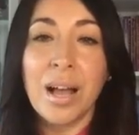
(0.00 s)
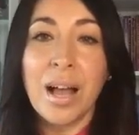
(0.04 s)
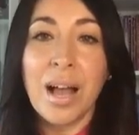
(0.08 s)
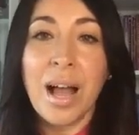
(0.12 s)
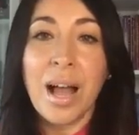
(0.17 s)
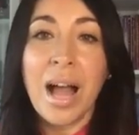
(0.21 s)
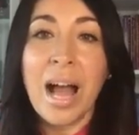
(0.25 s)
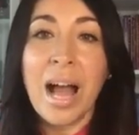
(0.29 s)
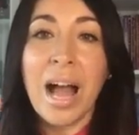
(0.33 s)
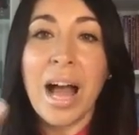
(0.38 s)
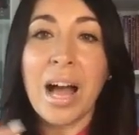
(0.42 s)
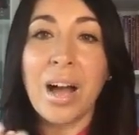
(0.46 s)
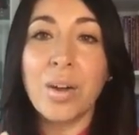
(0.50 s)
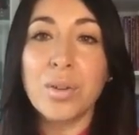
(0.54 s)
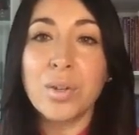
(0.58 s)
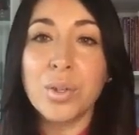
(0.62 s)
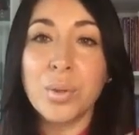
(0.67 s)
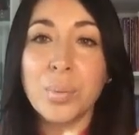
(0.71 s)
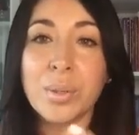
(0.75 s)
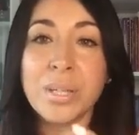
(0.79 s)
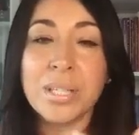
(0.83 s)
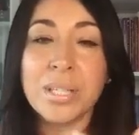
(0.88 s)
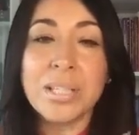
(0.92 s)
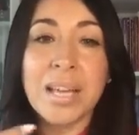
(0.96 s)
How do
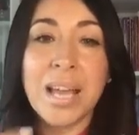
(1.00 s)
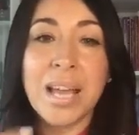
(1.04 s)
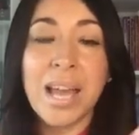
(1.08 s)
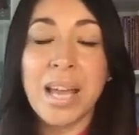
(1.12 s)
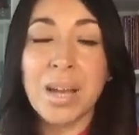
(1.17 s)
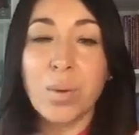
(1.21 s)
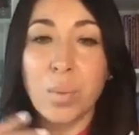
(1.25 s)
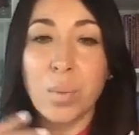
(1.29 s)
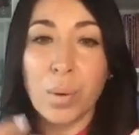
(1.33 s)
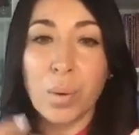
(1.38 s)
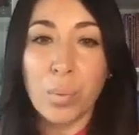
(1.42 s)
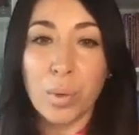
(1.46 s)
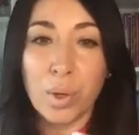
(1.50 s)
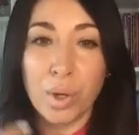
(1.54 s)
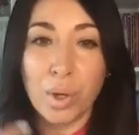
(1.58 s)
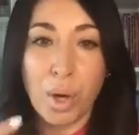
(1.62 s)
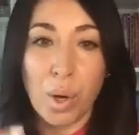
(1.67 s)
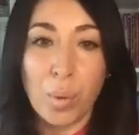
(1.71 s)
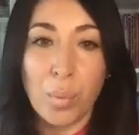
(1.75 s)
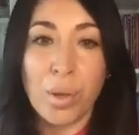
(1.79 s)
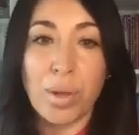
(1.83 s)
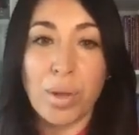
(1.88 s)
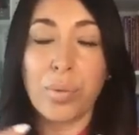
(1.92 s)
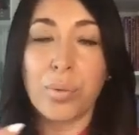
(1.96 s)
we take what we're
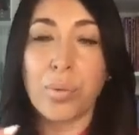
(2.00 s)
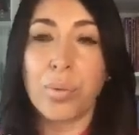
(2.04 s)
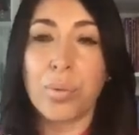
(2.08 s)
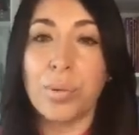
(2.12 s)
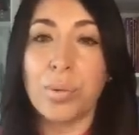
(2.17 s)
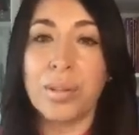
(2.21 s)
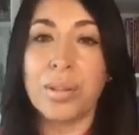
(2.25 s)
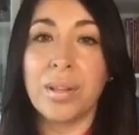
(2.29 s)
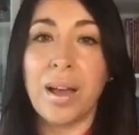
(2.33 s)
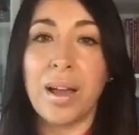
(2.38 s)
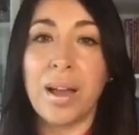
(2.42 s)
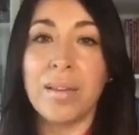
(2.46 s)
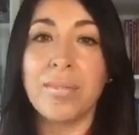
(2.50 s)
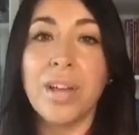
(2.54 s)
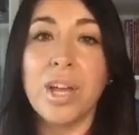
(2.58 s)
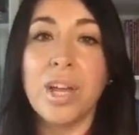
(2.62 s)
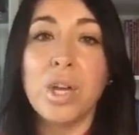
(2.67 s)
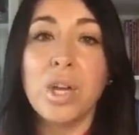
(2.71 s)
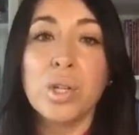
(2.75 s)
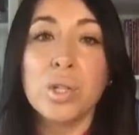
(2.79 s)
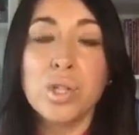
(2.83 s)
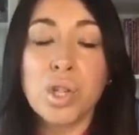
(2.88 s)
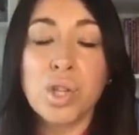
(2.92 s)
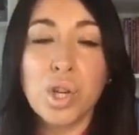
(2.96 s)
going through in life,
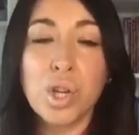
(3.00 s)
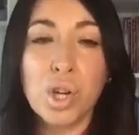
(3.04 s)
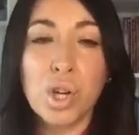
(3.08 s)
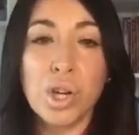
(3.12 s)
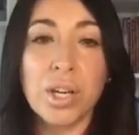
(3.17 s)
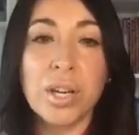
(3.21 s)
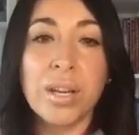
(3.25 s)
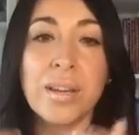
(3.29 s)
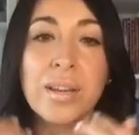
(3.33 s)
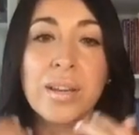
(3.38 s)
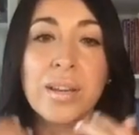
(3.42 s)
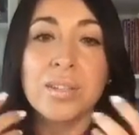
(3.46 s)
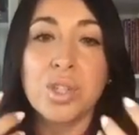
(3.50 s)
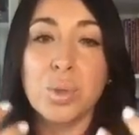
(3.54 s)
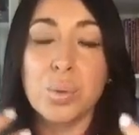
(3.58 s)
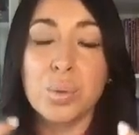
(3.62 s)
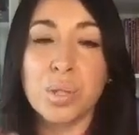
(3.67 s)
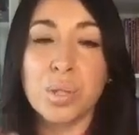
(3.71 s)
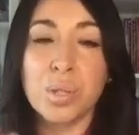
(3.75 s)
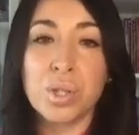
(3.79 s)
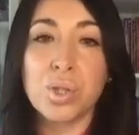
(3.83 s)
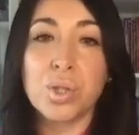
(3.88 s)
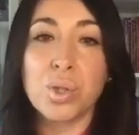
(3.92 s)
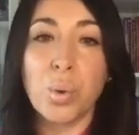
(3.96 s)
turn it into a
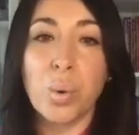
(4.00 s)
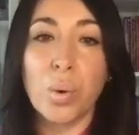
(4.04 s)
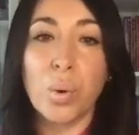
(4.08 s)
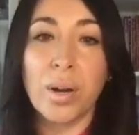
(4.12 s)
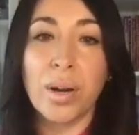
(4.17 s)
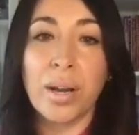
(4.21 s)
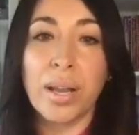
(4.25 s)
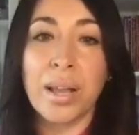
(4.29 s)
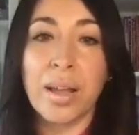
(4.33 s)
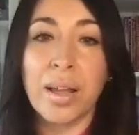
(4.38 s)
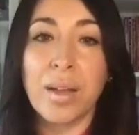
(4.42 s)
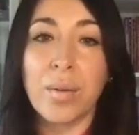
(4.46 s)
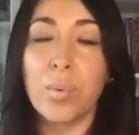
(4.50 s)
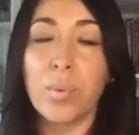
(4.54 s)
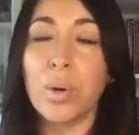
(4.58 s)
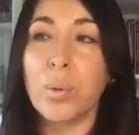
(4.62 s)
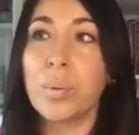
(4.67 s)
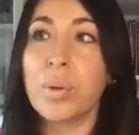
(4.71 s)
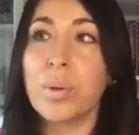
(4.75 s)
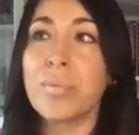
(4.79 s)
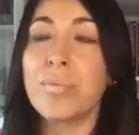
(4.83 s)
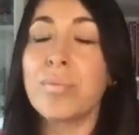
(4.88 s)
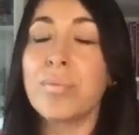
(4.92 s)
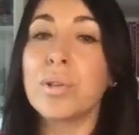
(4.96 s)
story where
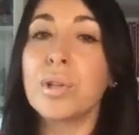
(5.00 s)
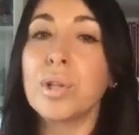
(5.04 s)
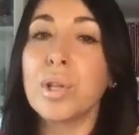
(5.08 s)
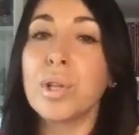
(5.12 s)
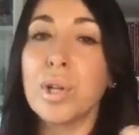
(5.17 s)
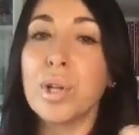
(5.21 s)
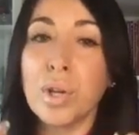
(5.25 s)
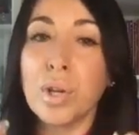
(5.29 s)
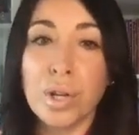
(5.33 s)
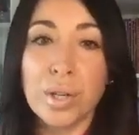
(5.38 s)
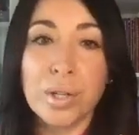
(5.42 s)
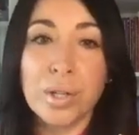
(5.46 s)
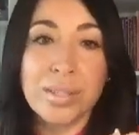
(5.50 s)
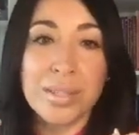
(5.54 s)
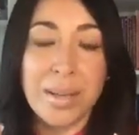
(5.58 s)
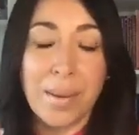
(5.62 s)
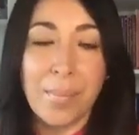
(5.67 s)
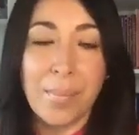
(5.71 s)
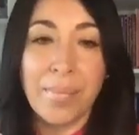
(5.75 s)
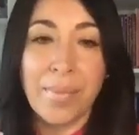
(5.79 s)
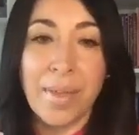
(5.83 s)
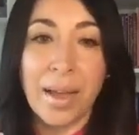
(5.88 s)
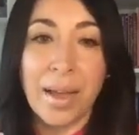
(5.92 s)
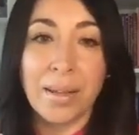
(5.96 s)
we've learned
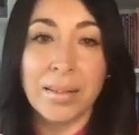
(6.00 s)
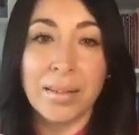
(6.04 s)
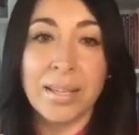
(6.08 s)
something?